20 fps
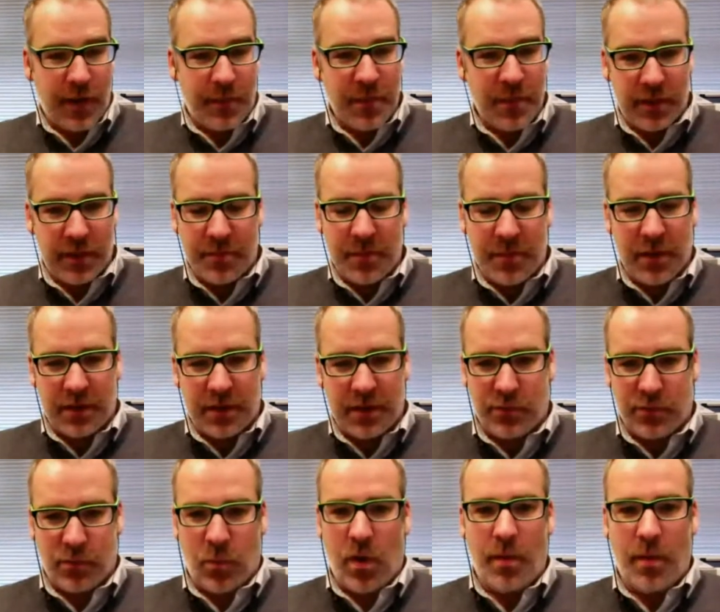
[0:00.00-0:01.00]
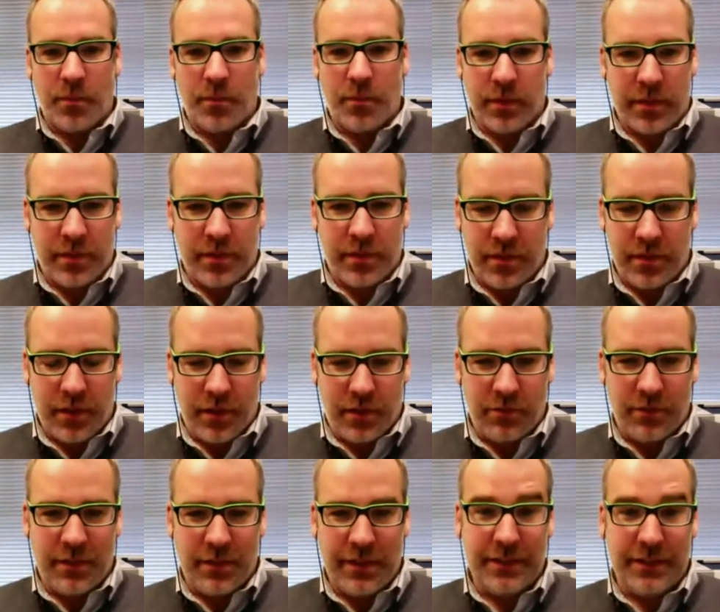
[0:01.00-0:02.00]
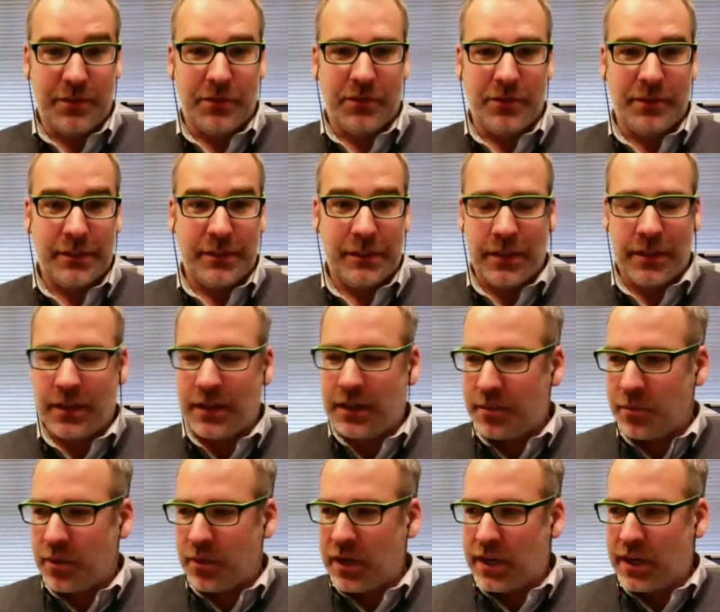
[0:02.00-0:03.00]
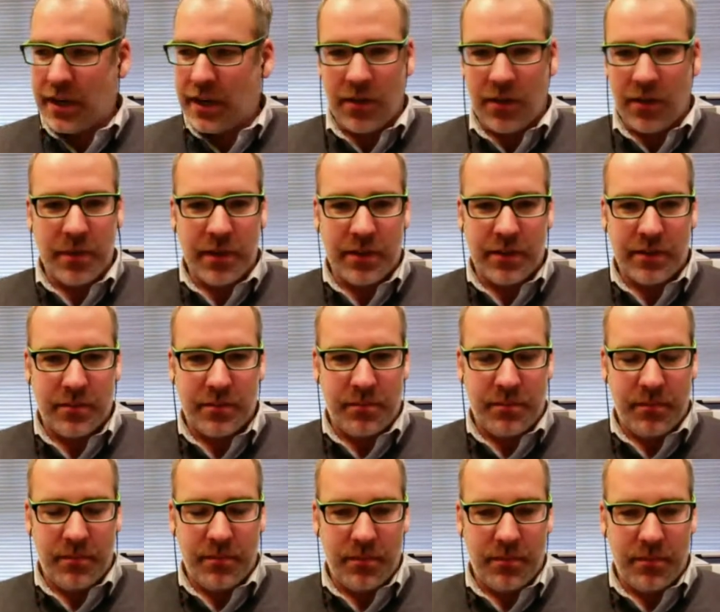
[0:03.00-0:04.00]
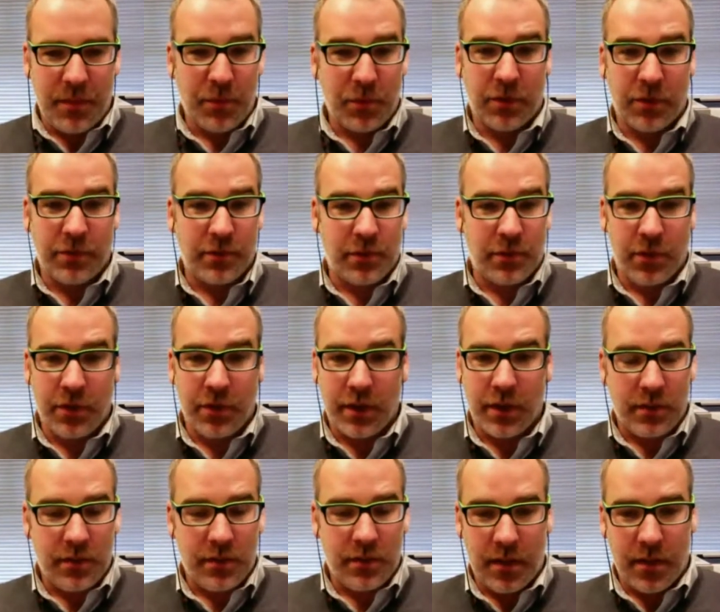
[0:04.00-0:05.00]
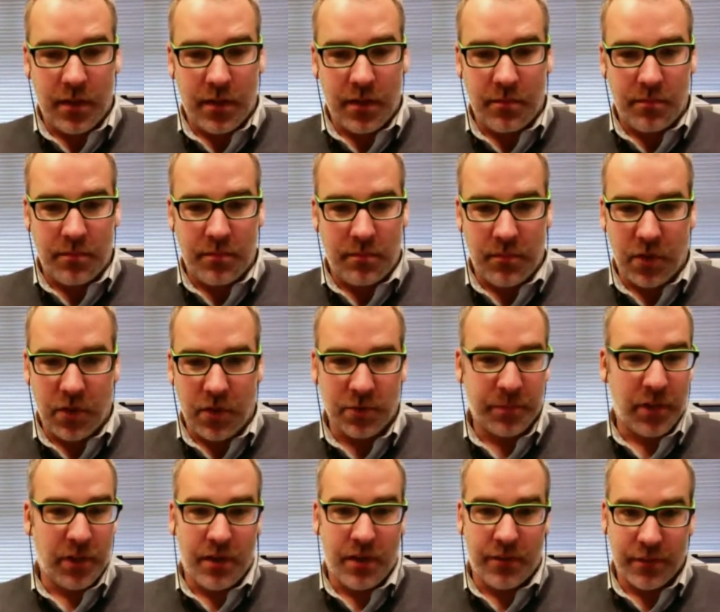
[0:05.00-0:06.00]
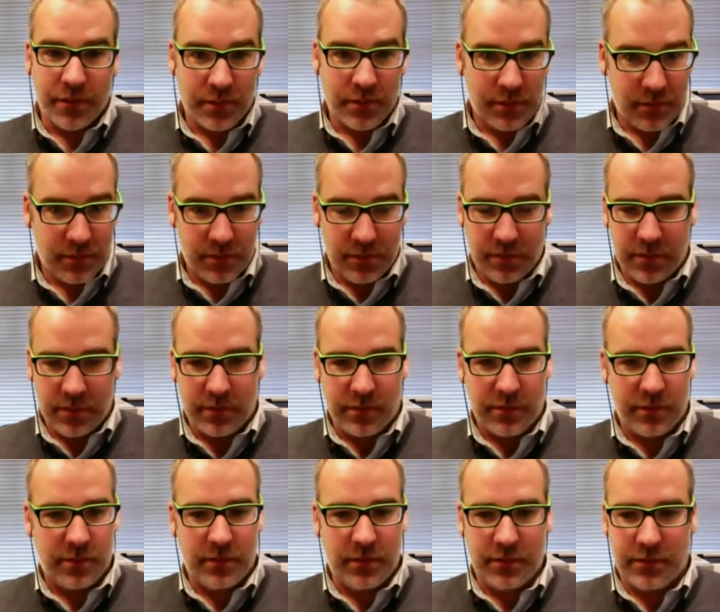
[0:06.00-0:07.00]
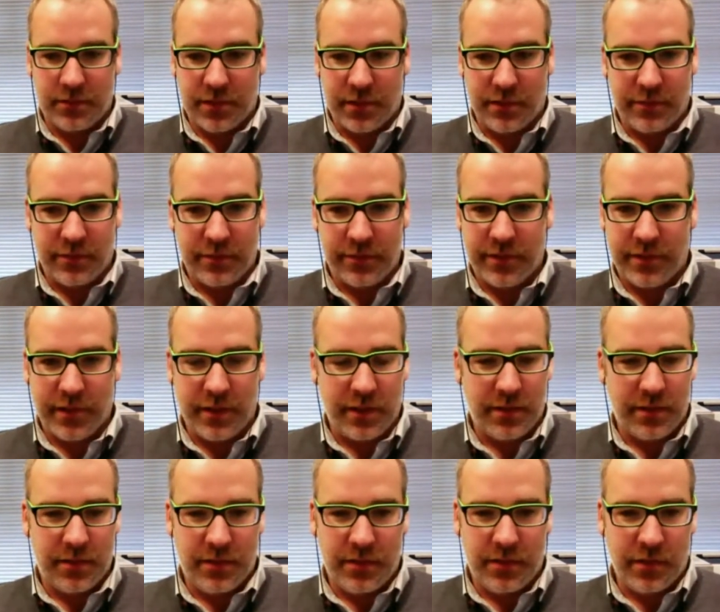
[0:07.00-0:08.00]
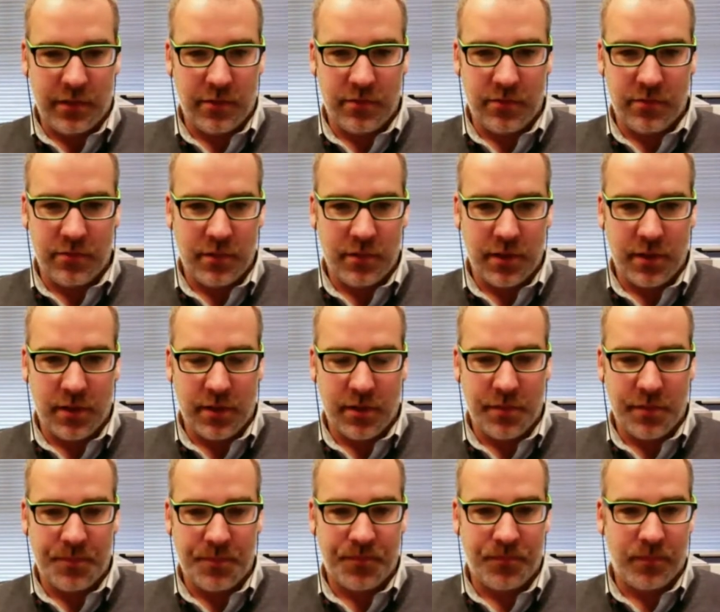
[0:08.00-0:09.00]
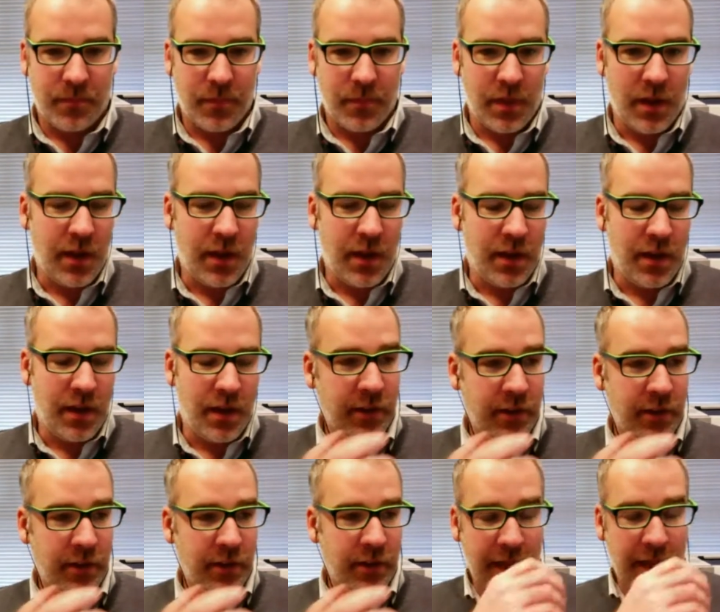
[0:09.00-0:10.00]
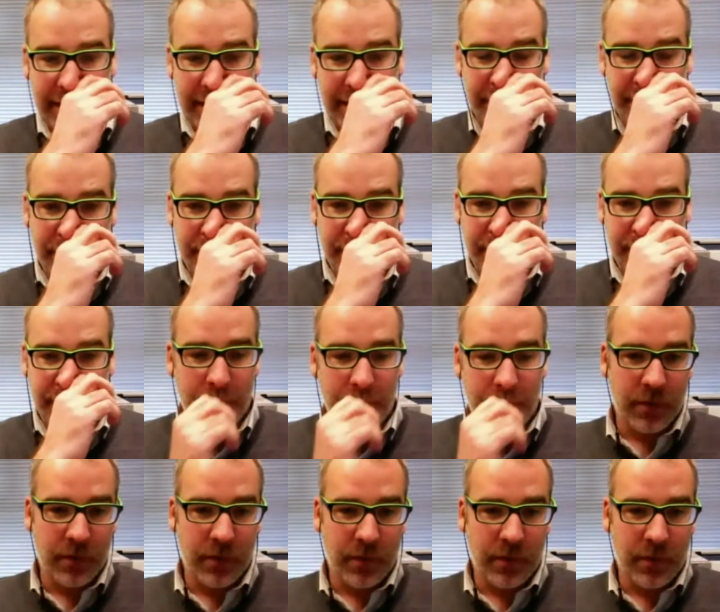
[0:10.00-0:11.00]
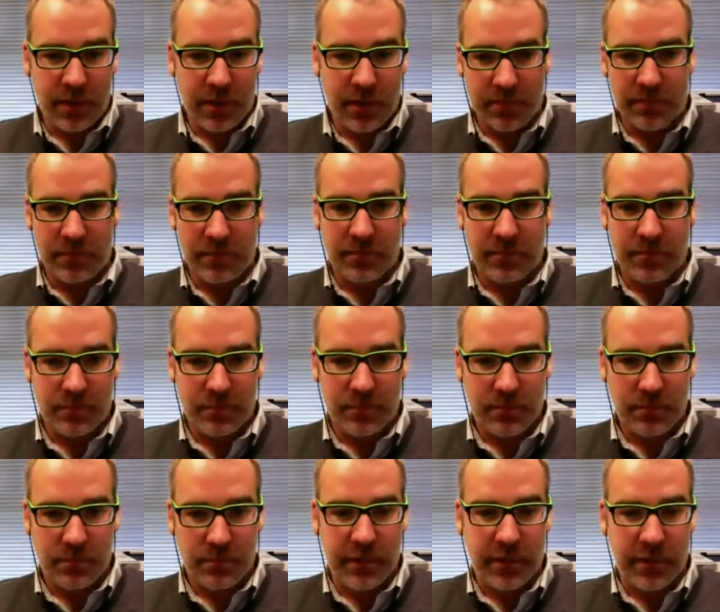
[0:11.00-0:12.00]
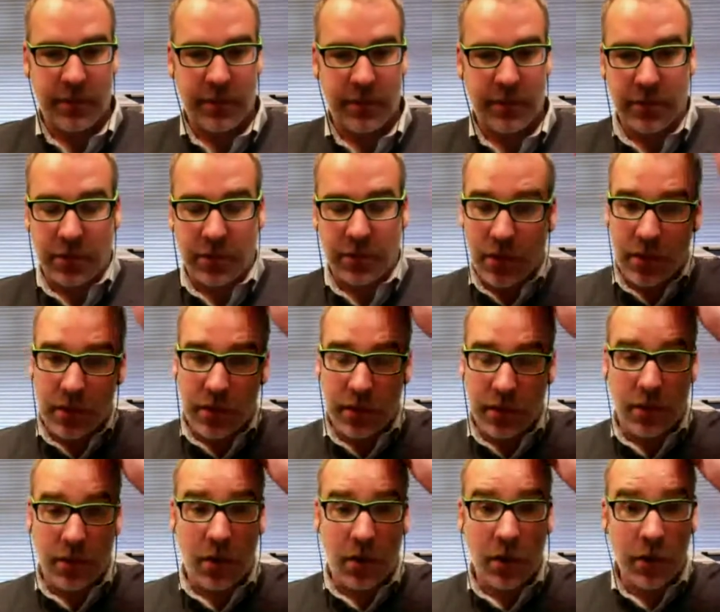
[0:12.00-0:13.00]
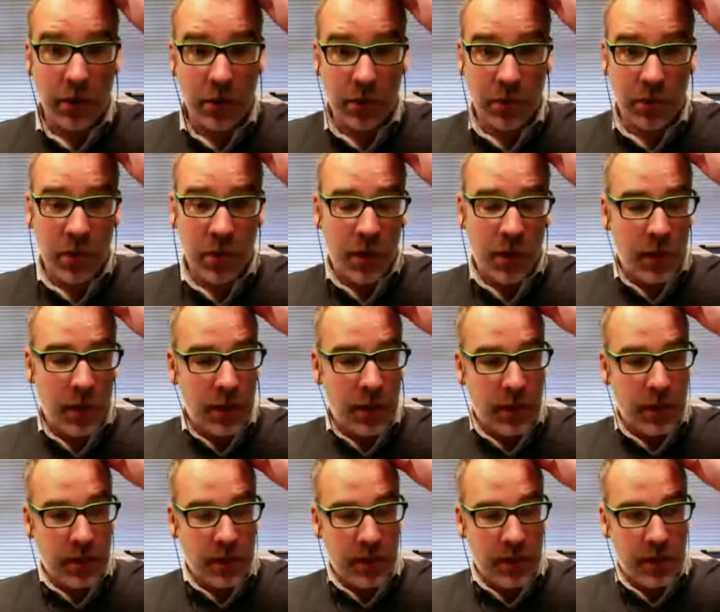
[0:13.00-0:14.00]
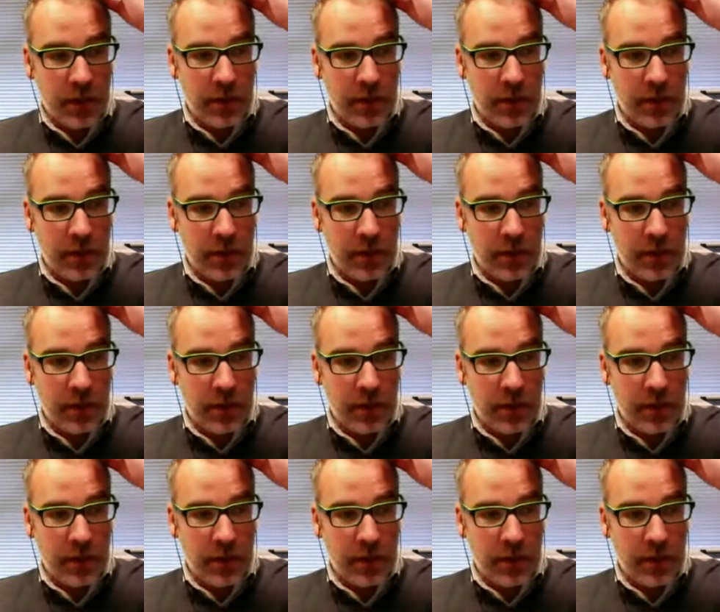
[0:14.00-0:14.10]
I'm not swamped with deals right now, but people are out there looking. Multiple offers. There's stuff that I have clients that were selling their condo in